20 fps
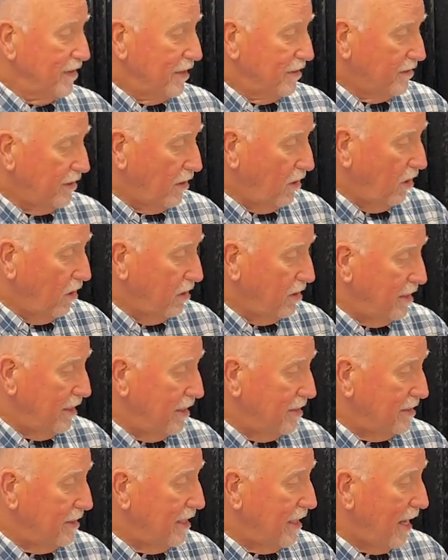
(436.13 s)
They all
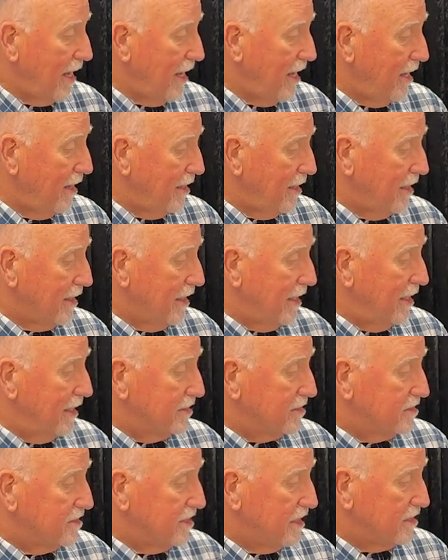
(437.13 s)
end in A. Again,
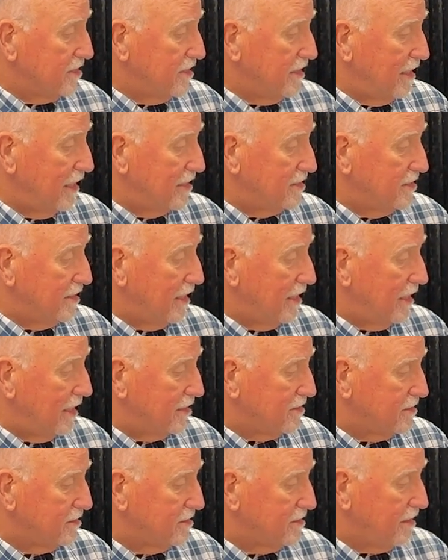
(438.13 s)
60 has the
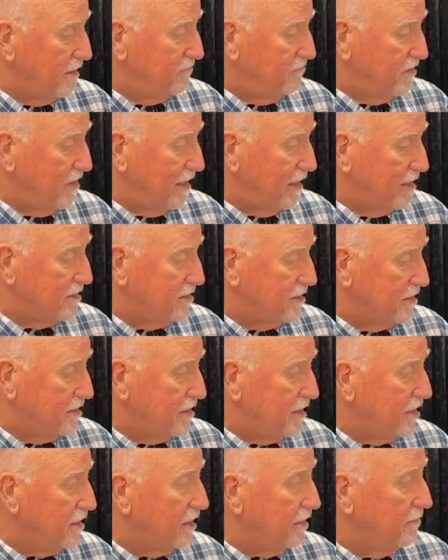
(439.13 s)
S, 70 has the
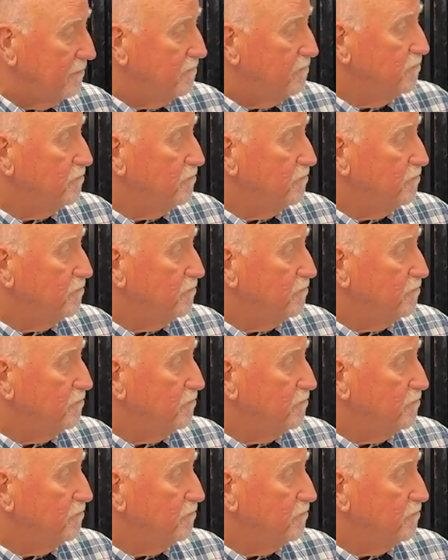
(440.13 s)
T.